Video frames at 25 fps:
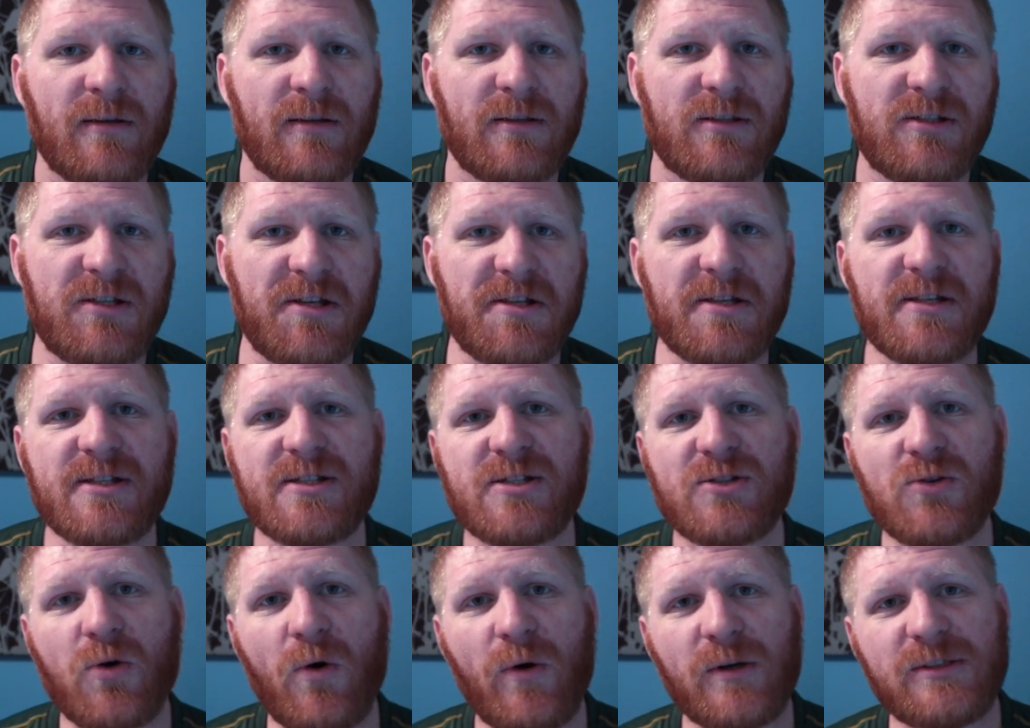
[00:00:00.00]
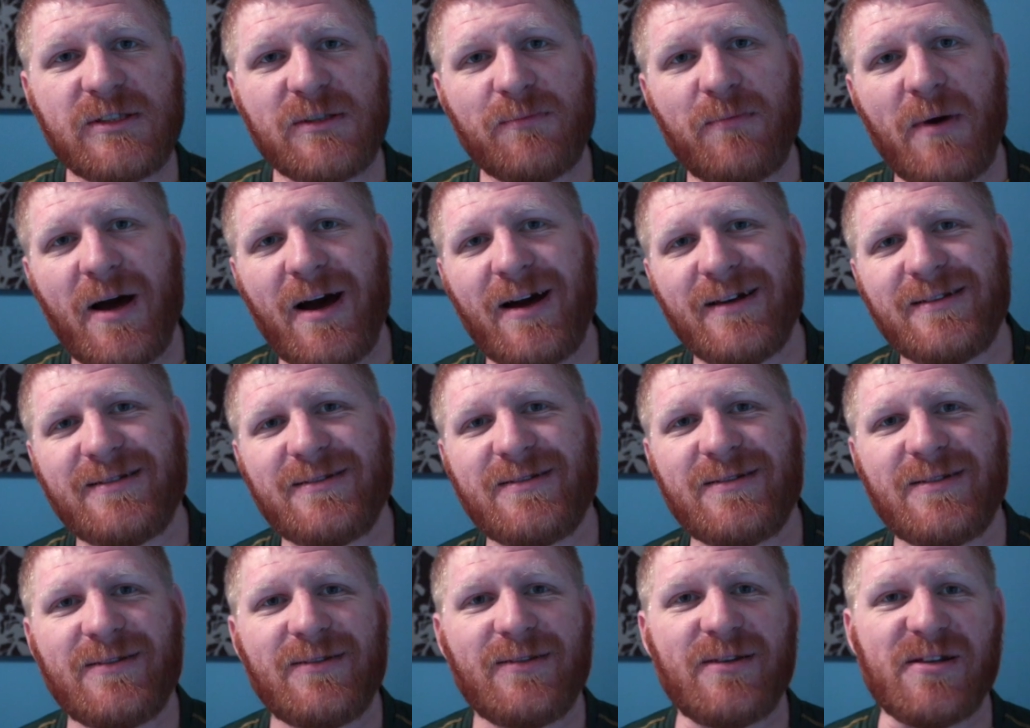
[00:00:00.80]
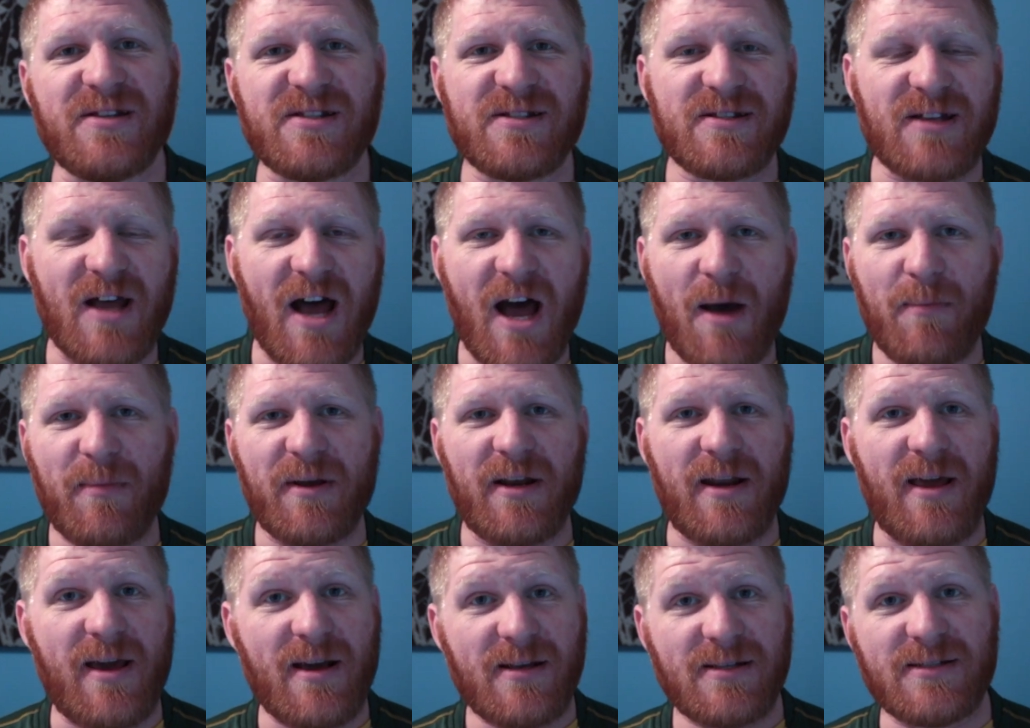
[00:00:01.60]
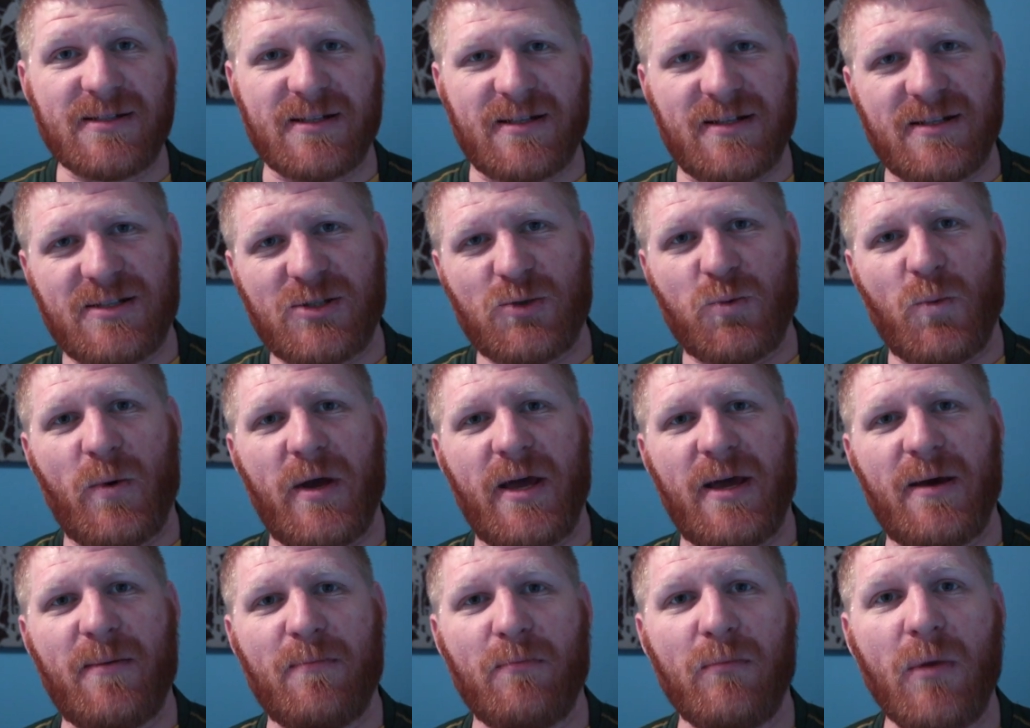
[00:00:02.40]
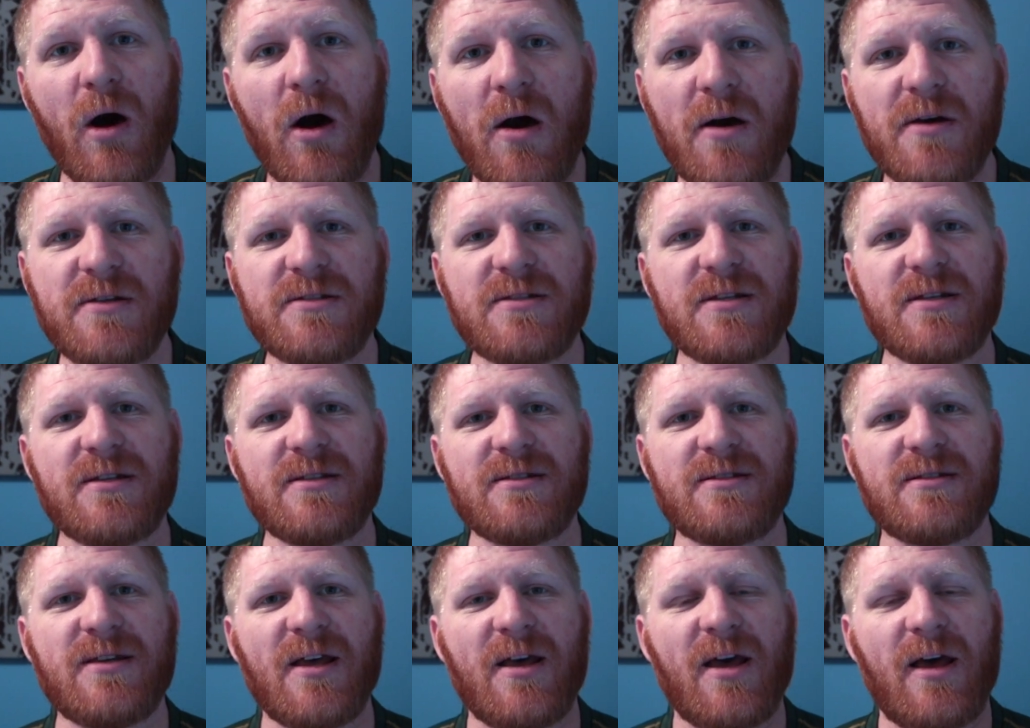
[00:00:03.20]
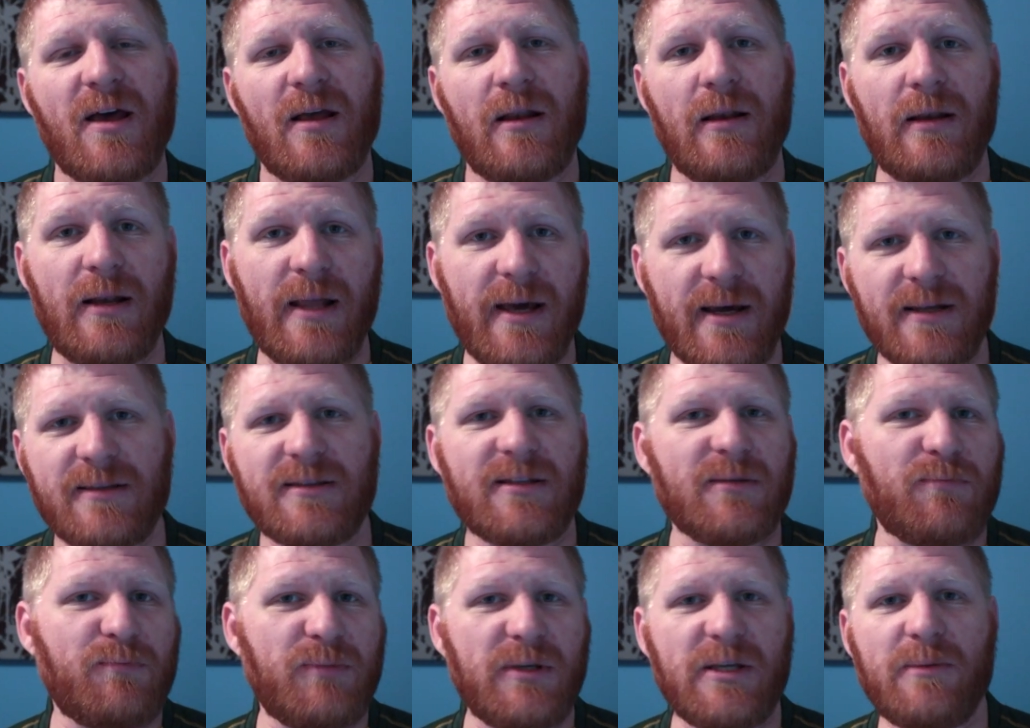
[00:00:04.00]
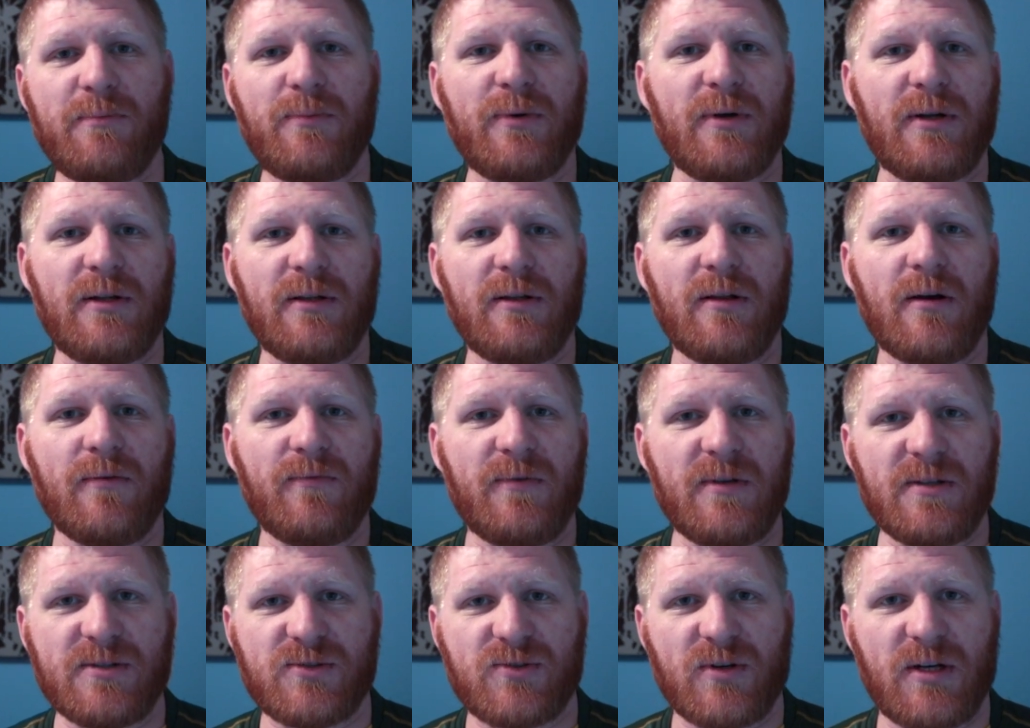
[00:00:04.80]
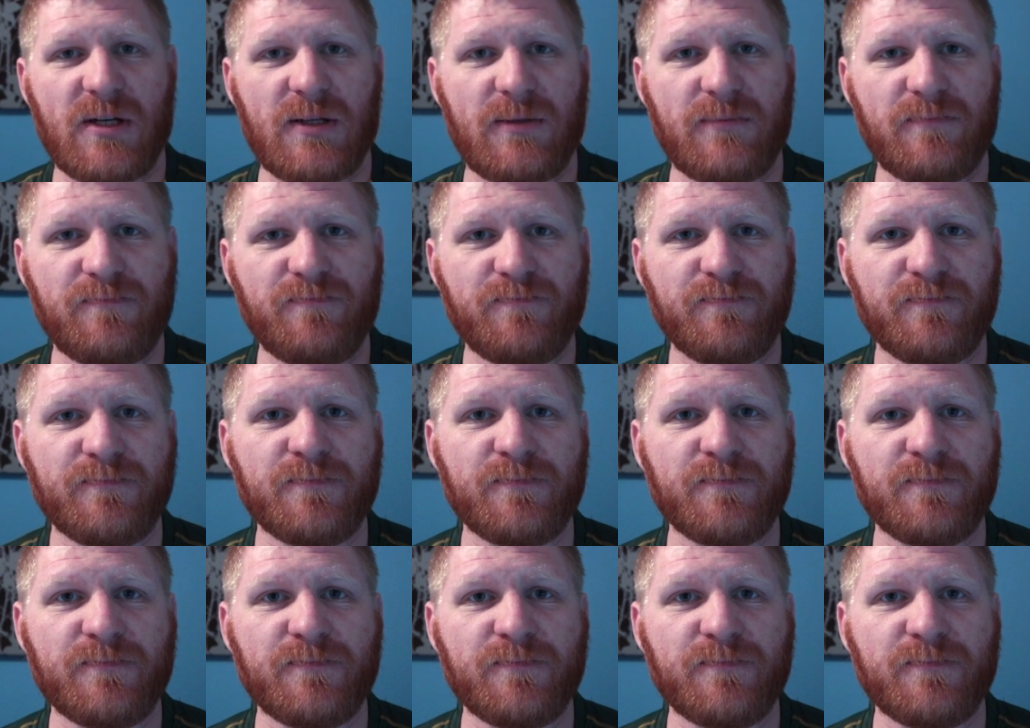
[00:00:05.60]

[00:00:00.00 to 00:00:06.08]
Jesus talks about this time in Exodus where Moses led the people of Israel.